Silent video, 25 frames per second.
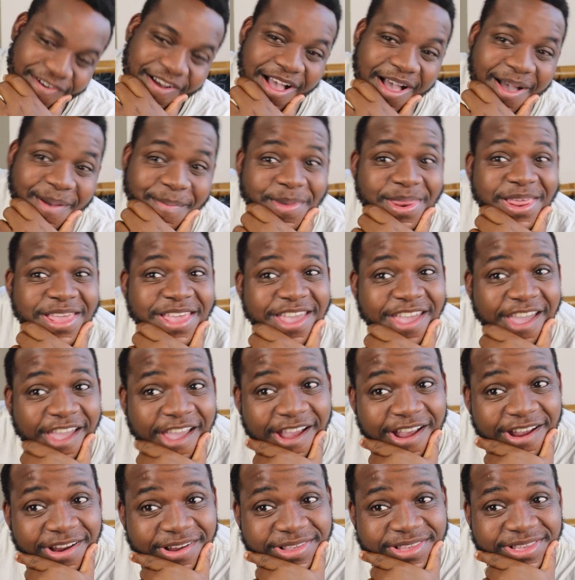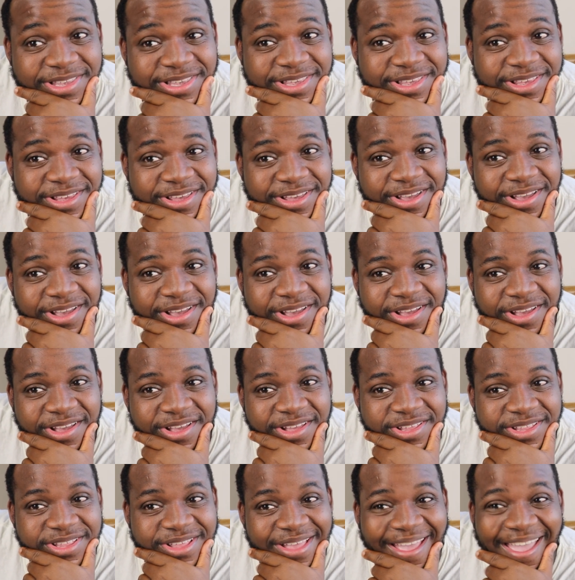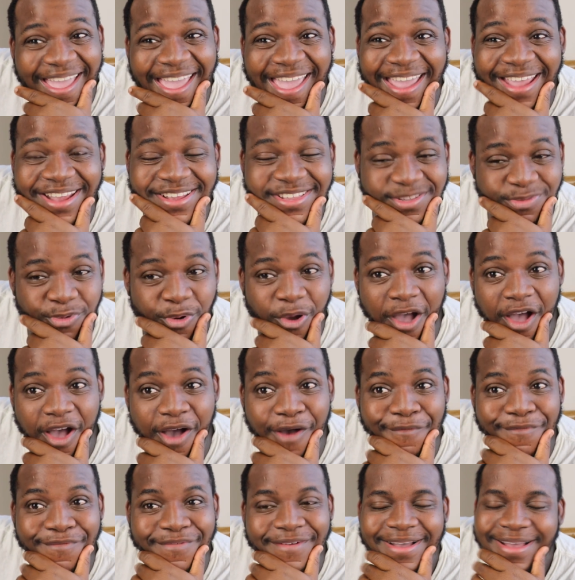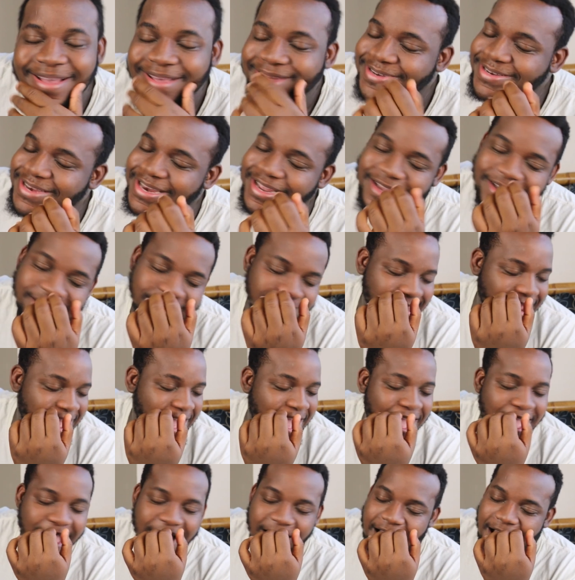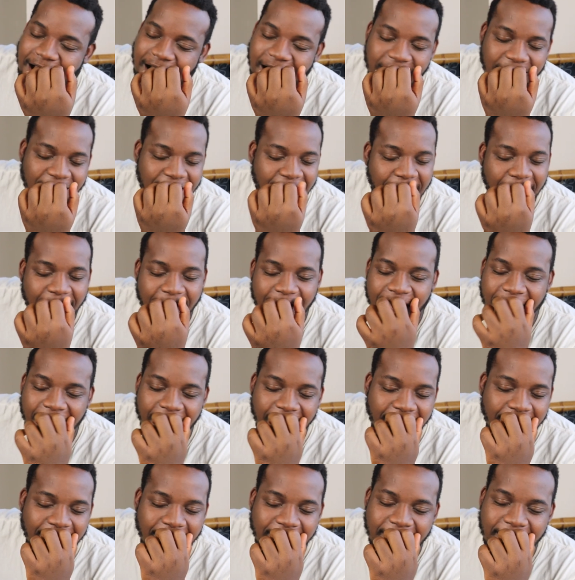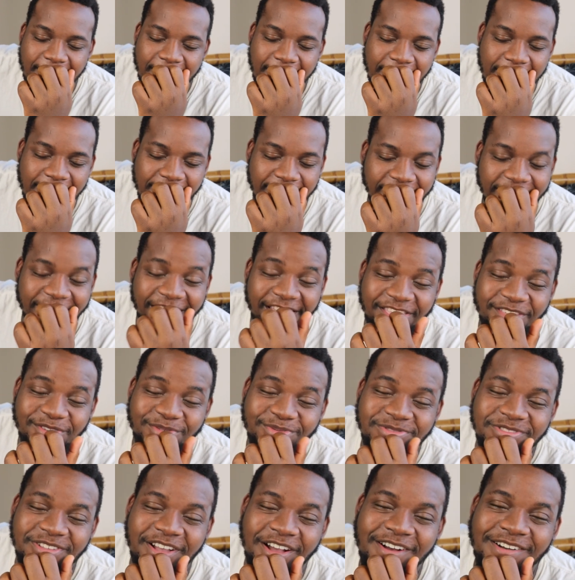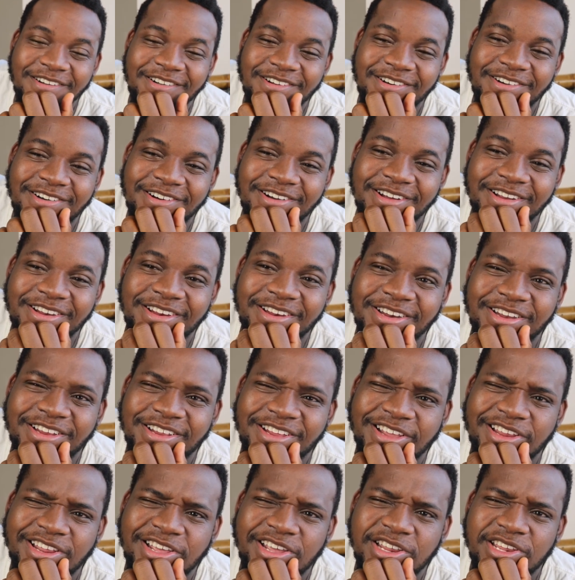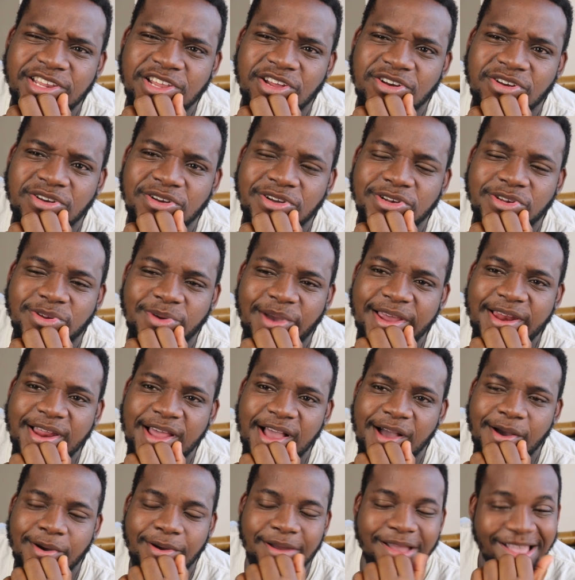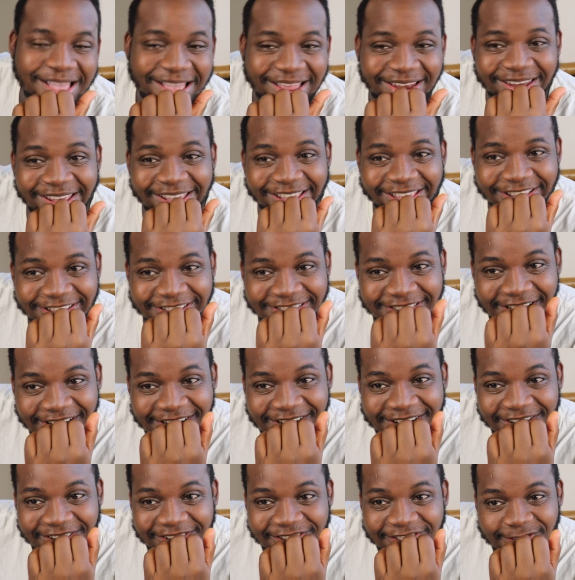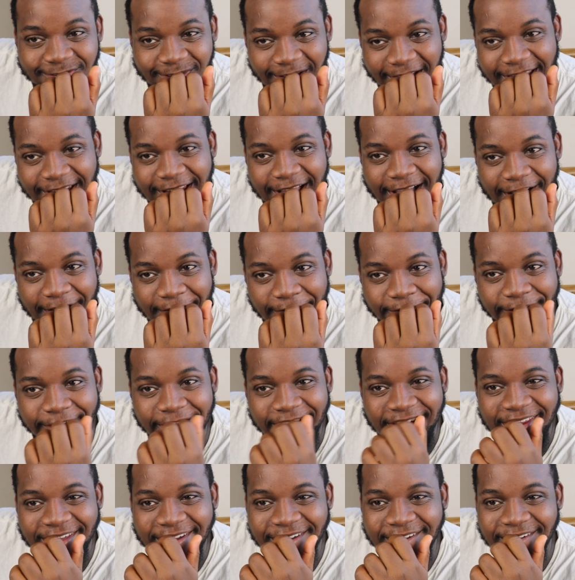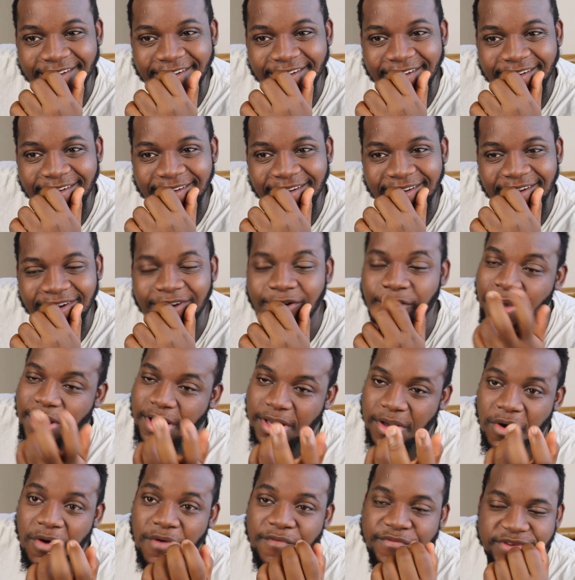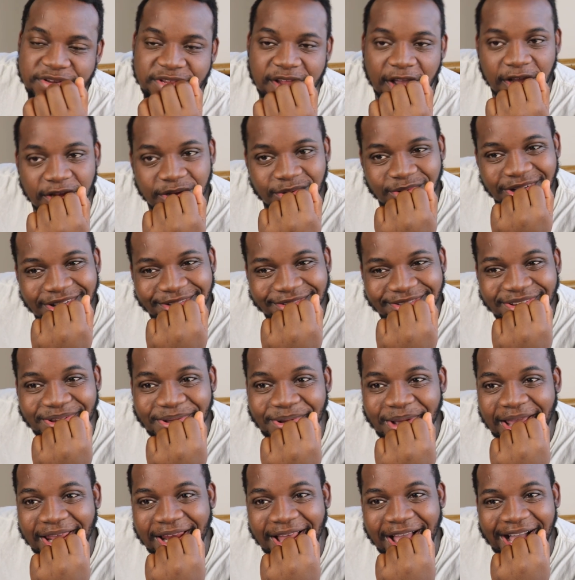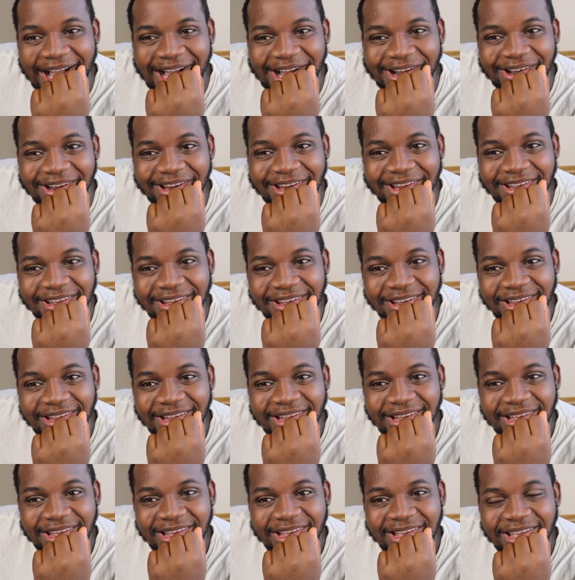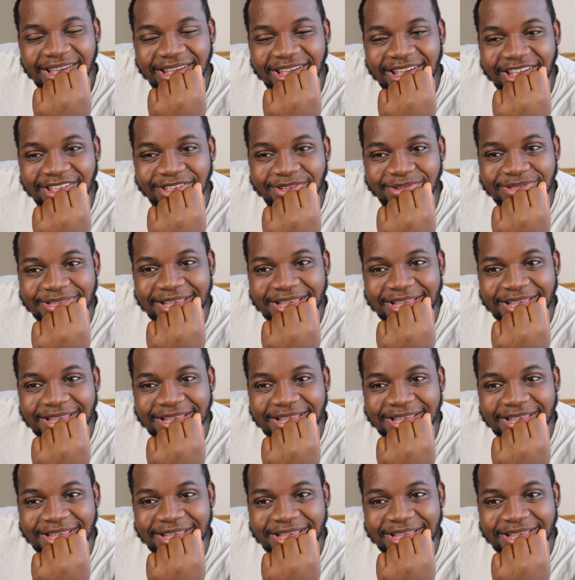how many years? 8, 12? Nigga, nah, uh-uh, Nigga, you dunk on, and you dunk on Dwight Howard. Nigga, you dunk on Dwight Howard. Or over dunk Dwight Howard. And you